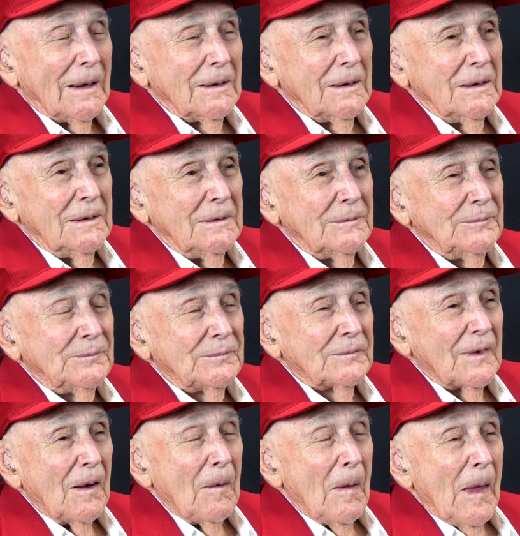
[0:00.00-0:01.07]
And
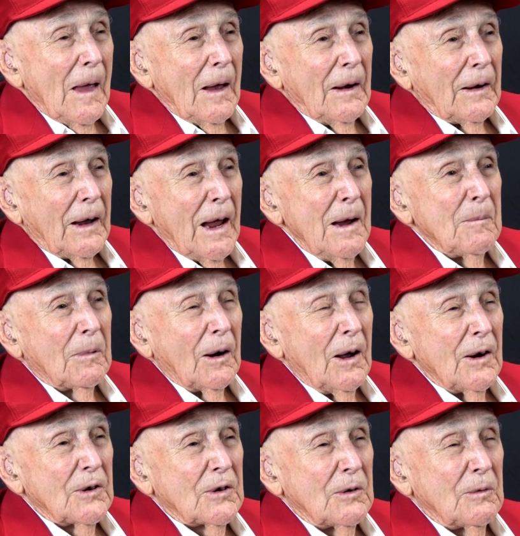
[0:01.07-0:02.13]
Cape
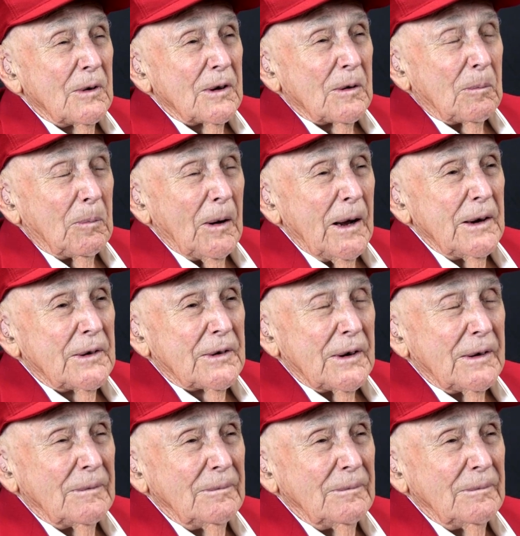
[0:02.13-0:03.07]
Gloucester was a place